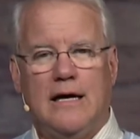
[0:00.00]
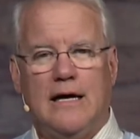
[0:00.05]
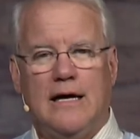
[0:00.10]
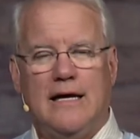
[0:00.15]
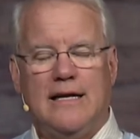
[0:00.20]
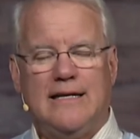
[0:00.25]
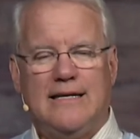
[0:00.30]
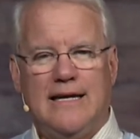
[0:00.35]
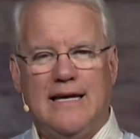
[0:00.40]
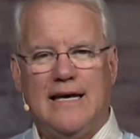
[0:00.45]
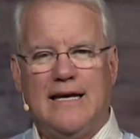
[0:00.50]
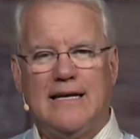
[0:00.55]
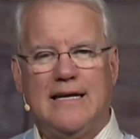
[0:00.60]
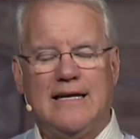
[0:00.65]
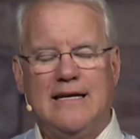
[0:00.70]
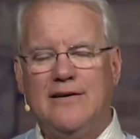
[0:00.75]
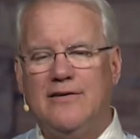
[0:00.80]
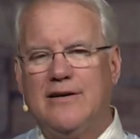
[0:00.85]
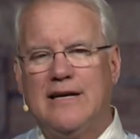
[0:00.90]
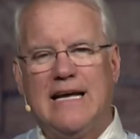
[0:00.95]
And Ted,
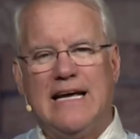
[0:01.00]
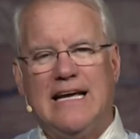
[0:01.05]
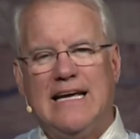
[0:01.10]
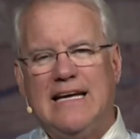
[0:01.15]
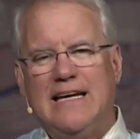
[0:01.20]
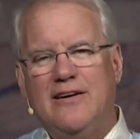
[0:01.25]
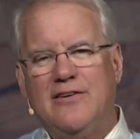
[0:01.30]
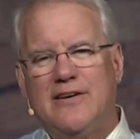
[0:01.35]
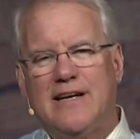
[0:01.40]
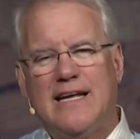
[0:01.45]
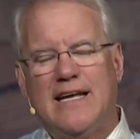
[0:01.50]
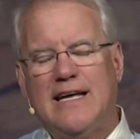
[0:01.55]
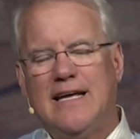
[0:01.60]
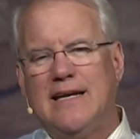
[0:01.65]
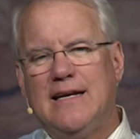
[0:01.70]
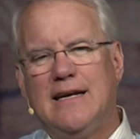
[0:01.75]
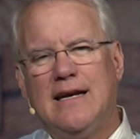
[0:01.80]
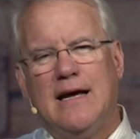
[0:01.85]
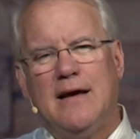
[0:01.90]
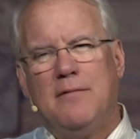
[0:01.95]
here,
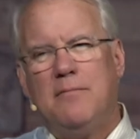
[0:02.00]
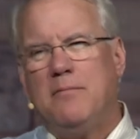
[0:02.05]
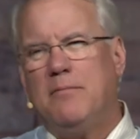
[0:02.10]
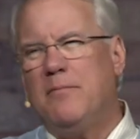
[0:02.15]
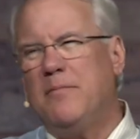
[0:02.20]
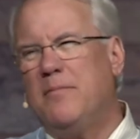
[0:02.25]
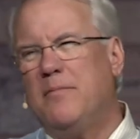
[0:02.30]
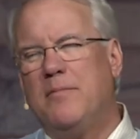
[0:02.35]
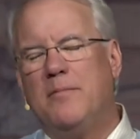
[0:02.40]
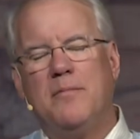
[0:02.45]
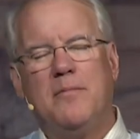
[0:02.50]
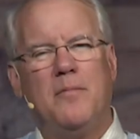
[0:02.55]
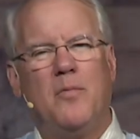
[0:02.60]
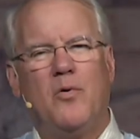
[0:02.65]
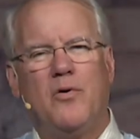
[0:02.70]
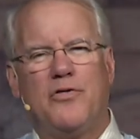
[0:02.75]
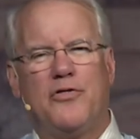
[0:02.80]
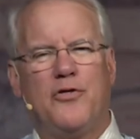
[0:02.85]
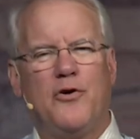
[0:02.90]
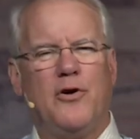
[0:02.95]
Ted,
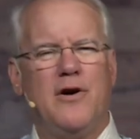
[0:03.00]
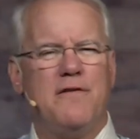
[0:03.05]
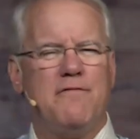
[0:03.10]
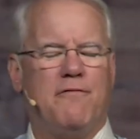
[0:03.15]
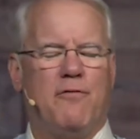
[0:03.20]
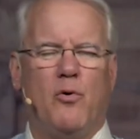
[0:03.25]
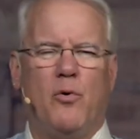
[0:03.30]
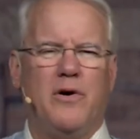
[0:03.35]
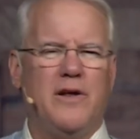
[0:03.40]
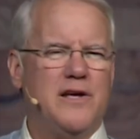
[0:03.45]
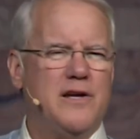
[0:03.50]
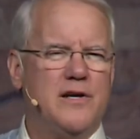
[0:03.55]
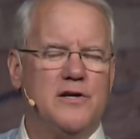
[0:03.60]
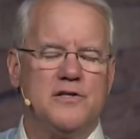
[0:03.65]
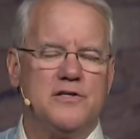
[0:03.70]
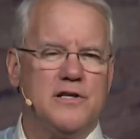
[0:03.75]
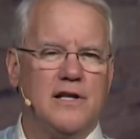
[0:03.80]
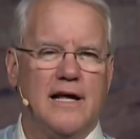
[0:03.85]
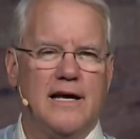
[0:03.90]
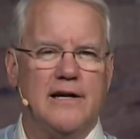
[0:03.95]
more than 30, 40
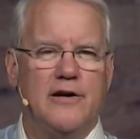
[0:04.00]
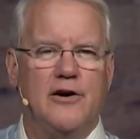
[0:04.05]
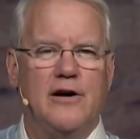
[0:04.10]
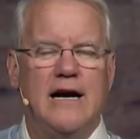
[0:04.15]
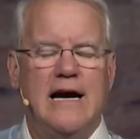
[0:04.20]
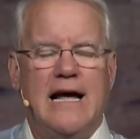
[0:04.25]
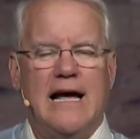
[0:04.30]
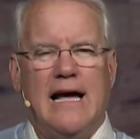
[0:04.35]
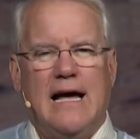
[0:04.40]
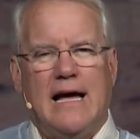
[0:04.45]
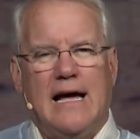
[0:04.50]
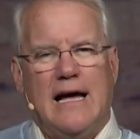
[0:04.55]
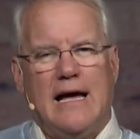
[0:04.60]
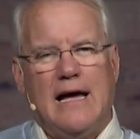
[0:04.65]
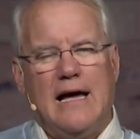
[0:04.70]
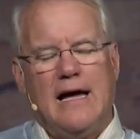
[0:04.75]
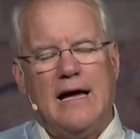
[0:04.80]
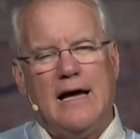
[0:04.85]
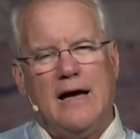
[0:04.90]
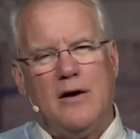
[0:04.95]
years later,
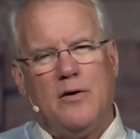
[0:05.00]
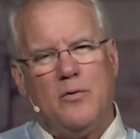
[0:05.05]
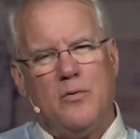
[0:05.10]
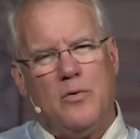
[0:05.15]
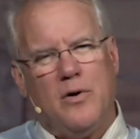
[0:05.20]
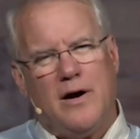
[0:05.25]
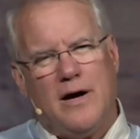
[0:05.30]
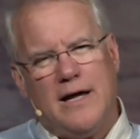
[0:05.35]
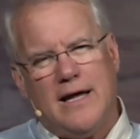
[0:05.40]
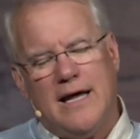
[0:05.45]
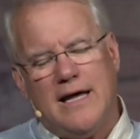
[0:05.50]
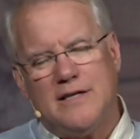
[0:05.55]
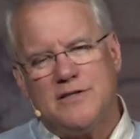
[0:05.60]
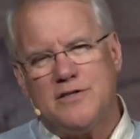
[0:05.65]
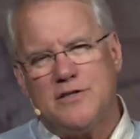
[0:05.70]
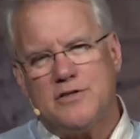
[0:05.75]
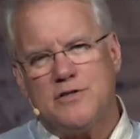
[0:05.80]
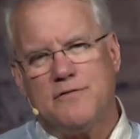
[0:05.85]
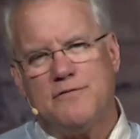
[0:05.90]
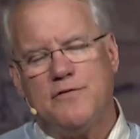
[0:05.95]
well, he has
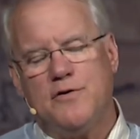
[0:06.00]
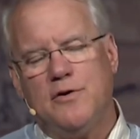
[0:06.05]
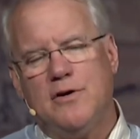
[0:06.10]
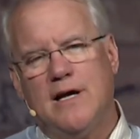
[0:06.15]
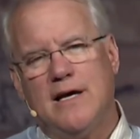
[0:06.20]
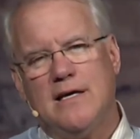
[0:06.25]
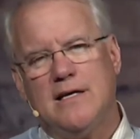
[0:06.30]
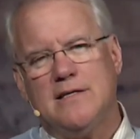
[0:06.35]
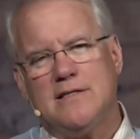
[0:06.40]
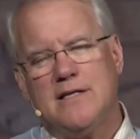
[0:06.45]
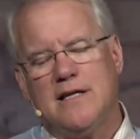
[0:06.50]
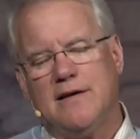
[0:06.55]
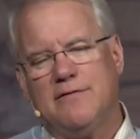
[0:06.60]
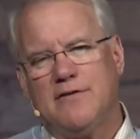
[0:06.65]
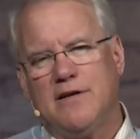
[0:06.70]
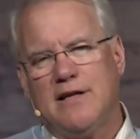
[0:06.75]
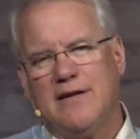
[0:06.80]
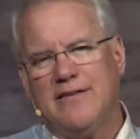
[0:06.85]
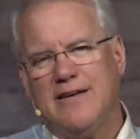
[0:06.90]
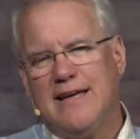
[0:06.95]
just a few days
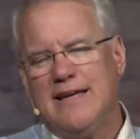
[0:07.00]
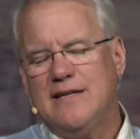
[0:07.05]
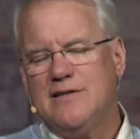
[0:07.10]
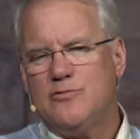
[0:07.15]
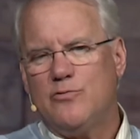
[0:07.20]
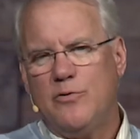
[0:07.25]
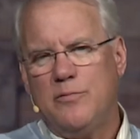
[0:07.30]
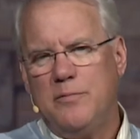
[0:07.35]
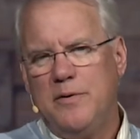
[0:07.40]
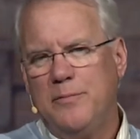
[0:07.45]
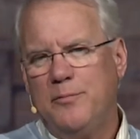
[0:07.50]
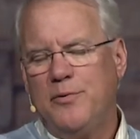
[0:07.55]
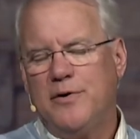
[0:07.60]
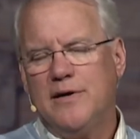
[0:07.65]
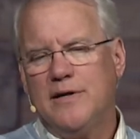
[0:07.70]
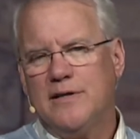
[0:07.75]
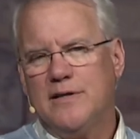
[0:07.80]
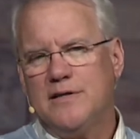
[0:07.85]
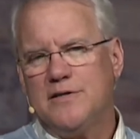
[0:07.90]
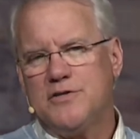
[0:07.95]
left to live. He's
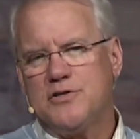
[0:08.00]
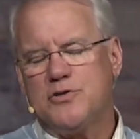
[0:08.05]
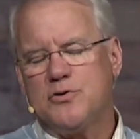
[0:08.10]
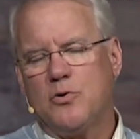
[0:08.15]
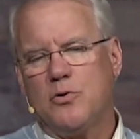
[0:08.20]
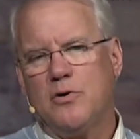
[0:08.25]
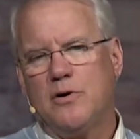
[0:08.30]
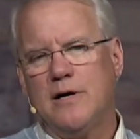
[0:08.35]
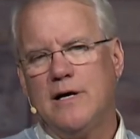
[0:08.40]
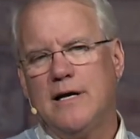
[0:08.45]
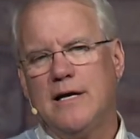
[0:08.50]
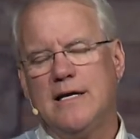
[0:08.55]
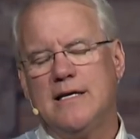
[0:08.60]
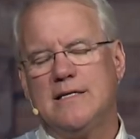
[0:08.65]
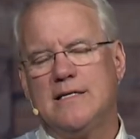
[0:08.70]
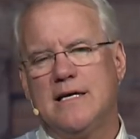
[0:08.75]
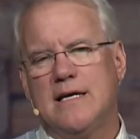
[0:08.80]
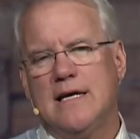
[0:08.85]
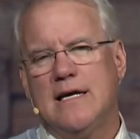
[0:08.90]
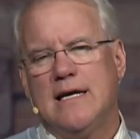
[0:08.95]
remembering this story,
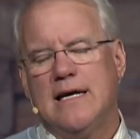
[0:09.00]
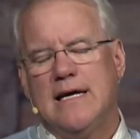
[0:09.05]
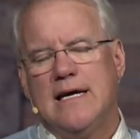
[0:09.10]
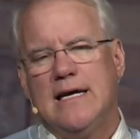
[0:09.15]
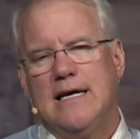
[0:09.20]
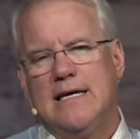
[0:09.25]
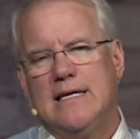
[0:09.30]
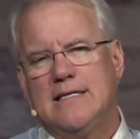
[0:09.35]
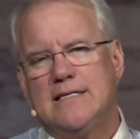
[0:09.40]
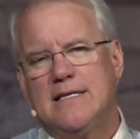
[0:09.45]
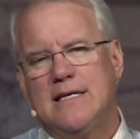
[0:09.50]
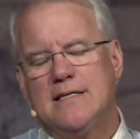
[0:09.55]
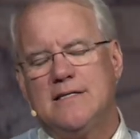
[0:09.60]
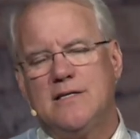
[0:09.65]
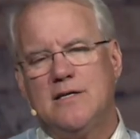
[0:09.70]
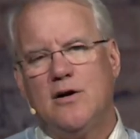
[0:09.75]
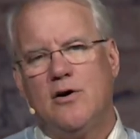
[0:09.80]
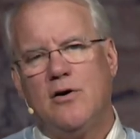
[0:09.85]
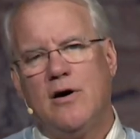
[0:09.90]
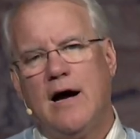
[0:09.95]
and he says,
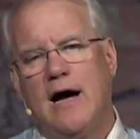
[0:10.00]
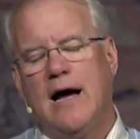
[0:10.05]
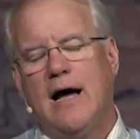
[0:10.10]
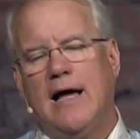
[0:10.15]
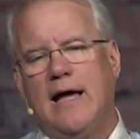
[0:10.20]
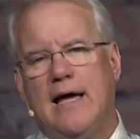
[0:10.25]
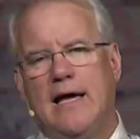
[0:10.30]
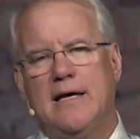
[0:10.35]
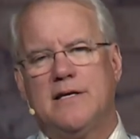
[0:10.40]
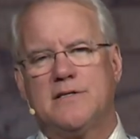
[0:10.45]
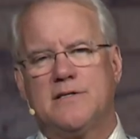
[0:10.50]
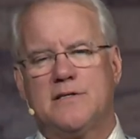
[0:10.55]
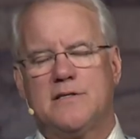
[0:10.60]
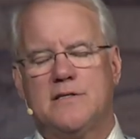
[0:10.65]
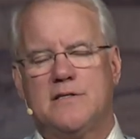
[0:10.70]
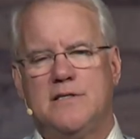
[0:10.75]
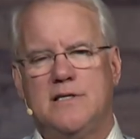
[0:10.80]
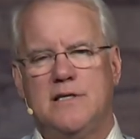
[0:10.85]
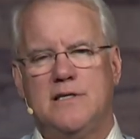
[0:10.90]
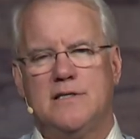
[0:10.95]
"You know, I asked
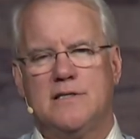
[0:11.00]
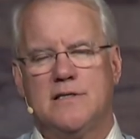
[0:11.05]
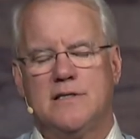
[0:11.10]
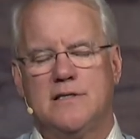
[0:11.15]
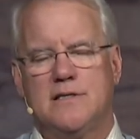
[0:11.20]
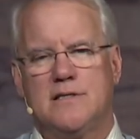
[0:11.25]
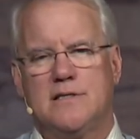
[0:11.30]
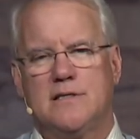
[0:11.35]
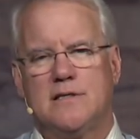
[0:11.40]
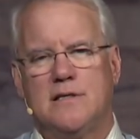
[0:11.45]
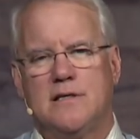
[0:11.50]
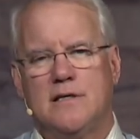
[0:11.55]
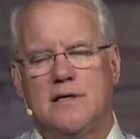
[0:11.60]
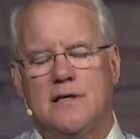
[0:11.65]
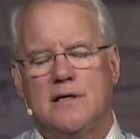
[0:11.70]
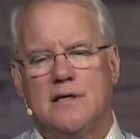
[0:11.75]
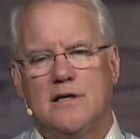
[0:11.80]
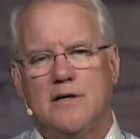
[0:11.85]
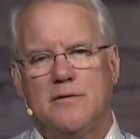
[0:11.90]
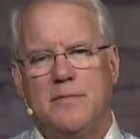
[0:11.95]
Jesus
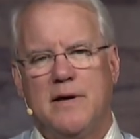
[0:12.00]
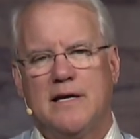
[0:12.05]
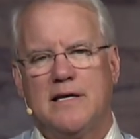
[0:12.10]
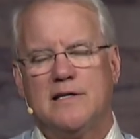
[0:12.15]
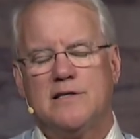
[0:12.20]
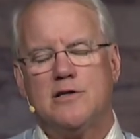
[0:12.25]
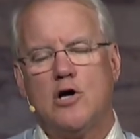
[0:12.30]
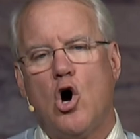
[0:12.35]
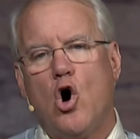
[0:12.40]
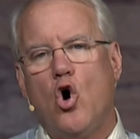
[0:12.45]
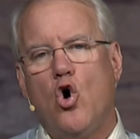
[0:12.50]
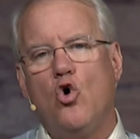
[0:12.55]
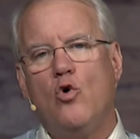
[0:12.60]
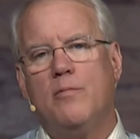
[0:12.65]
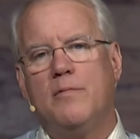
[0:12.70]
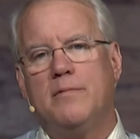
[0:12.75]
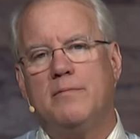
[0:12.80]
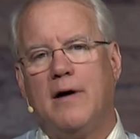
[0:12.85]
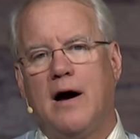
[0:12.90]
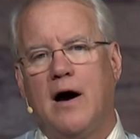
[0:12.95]
to make his
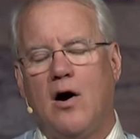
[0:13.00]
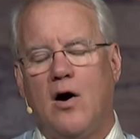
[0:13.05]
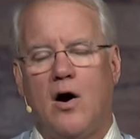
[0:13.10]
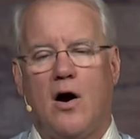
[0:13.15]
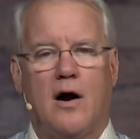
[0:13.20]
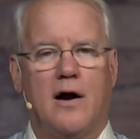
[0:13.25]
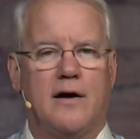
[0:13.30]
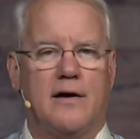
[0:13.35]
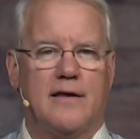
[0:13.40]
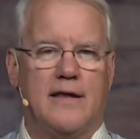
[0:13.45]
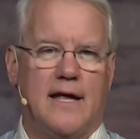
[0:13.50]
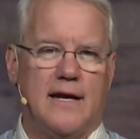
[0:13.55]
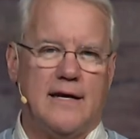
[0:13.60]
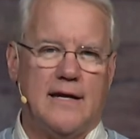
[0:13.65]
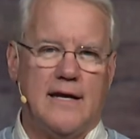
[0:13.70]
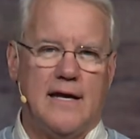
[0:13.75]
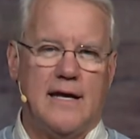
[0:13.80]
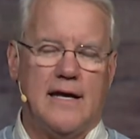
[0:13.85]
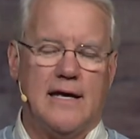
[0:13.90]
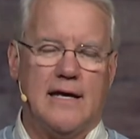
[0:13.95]
home in my heart that
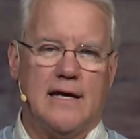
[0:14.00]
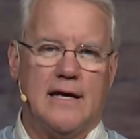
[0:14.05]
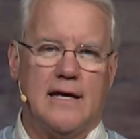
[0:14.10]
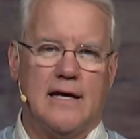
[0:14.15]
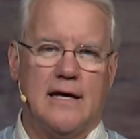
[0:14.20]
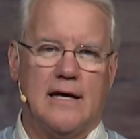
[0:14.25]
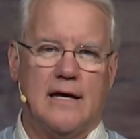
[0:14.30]
day."